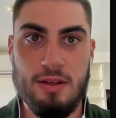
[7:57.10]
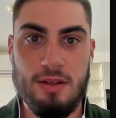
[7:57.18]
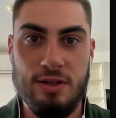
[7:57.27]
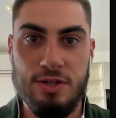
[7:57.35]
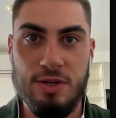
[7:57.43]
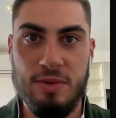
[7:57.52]

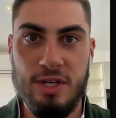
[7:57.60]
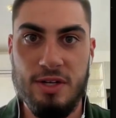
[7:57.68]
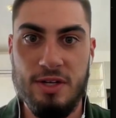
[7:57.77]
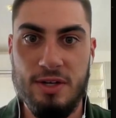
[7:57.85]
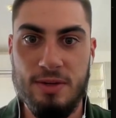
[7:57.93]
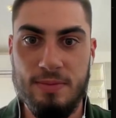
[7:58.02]
should be good to
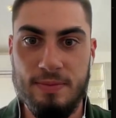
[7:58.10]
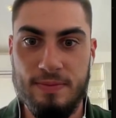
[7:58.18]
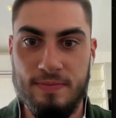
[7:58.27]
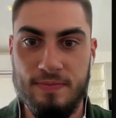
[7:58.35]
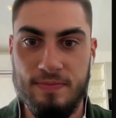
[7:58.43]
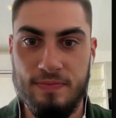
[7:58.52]
go.
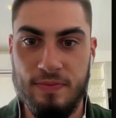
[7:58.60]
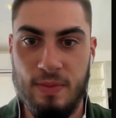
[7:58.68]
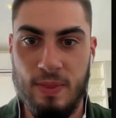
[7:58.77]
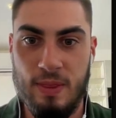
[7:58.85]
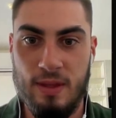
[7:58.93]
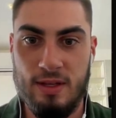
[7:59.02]

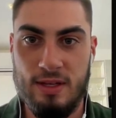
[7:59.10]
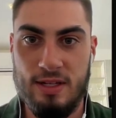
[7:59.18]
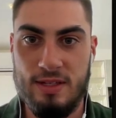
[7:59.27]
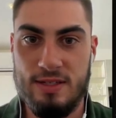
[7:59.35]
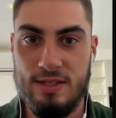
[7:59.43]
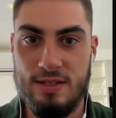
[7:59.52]
Hit
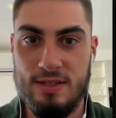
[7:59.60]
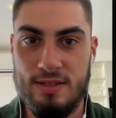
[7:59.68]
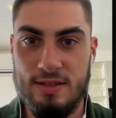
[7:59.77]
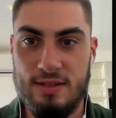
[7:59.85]
done.